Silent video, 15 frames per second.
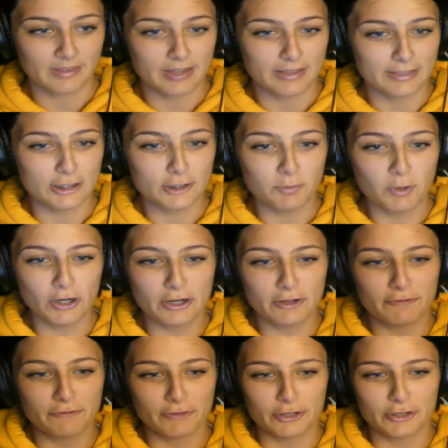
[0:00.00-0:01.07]
This point
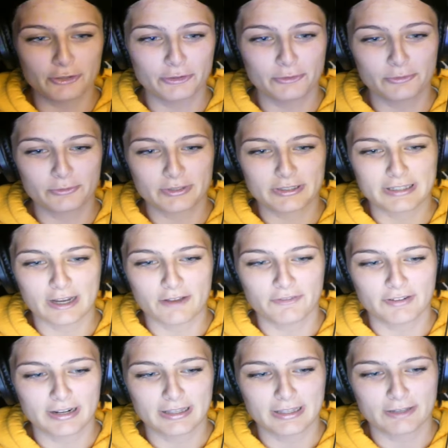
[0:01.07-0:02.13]
of view was
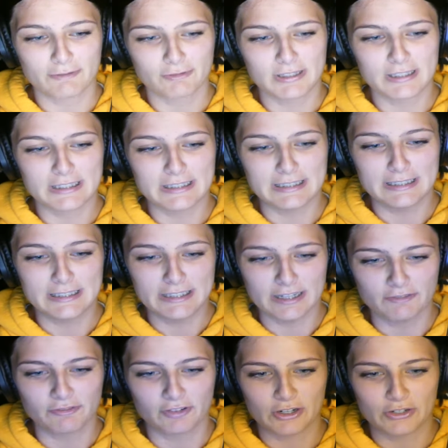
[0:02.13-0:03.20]
definitely really
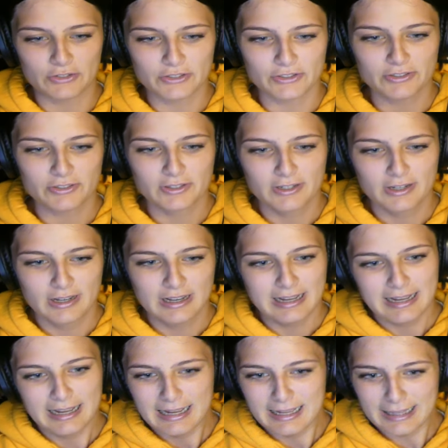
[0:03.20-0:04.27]
different.
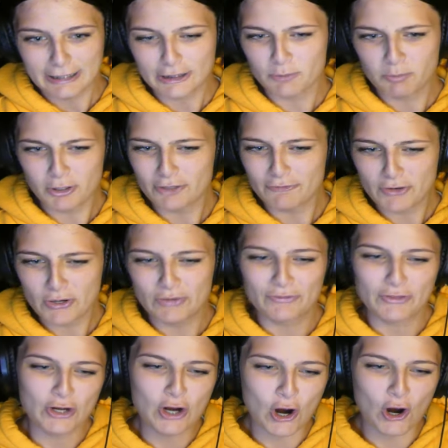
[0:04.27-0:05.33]
Like the point of view of
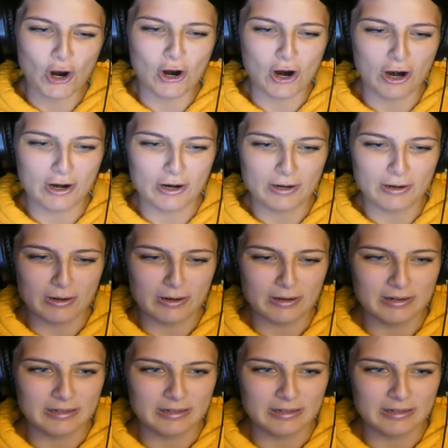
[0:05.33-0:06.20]
the car.